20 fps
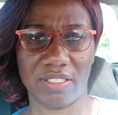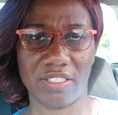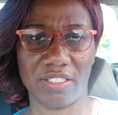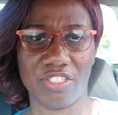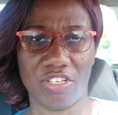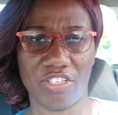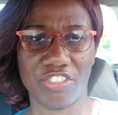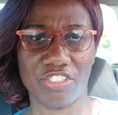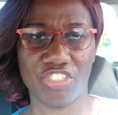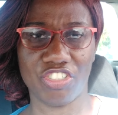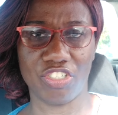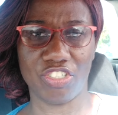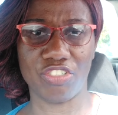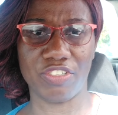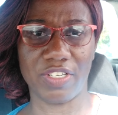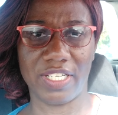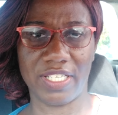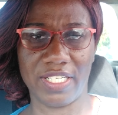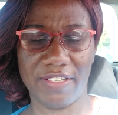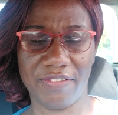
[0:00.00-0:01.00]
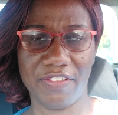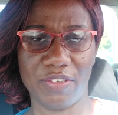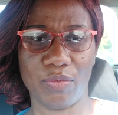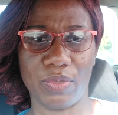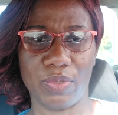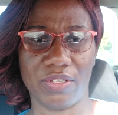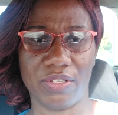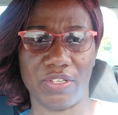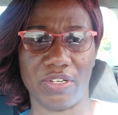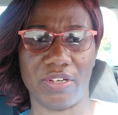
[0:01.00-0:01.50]
young children living
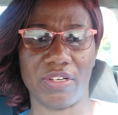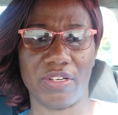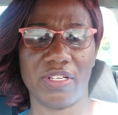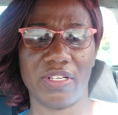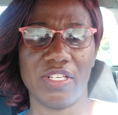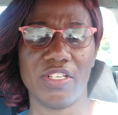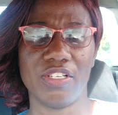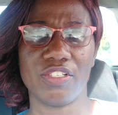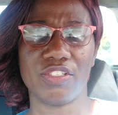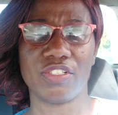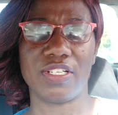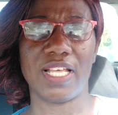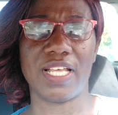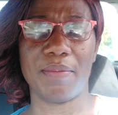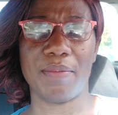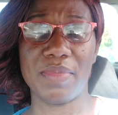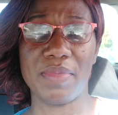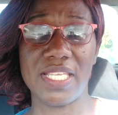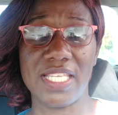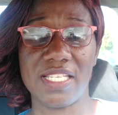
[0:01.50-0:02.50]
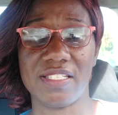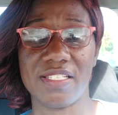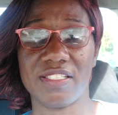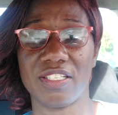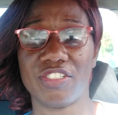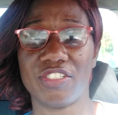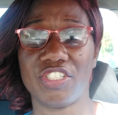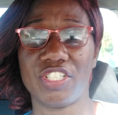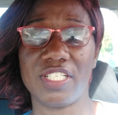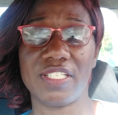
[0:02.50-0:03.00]
with her. So that means
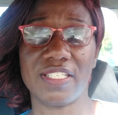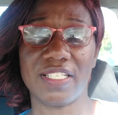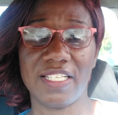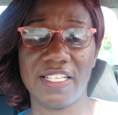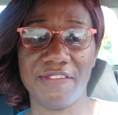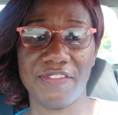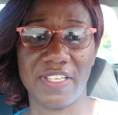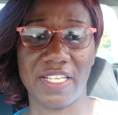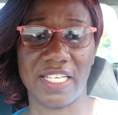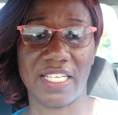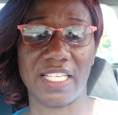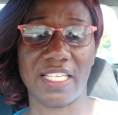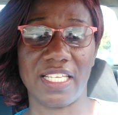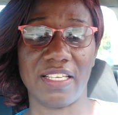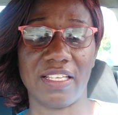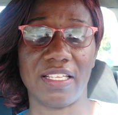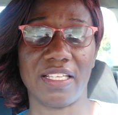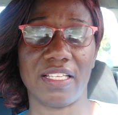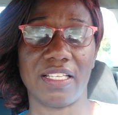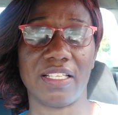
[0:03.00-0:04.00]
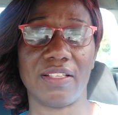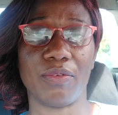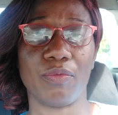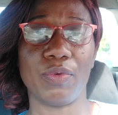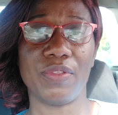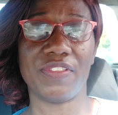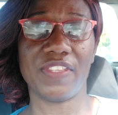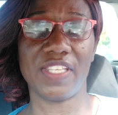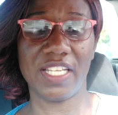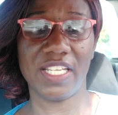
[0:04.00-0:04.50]
she's living
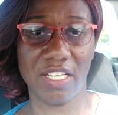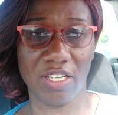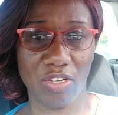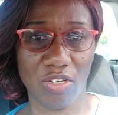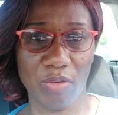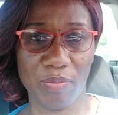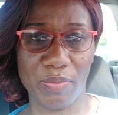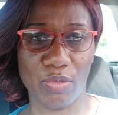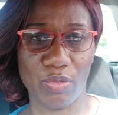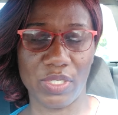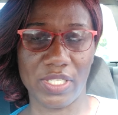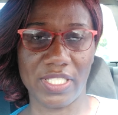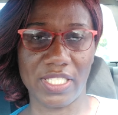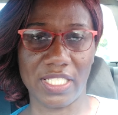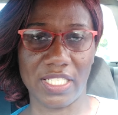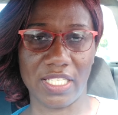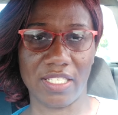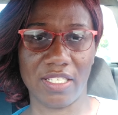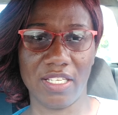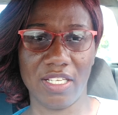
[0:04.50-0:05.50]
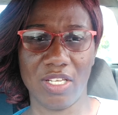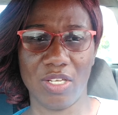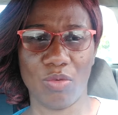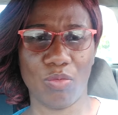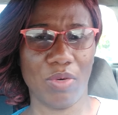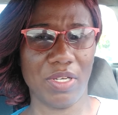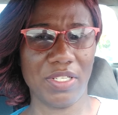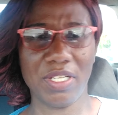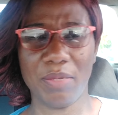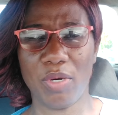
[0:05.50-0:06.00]
within a community.
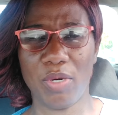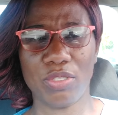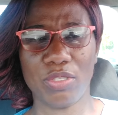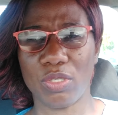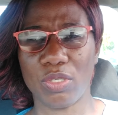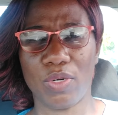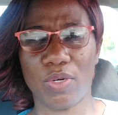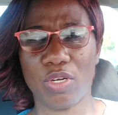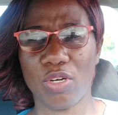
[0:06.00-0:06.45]
What about our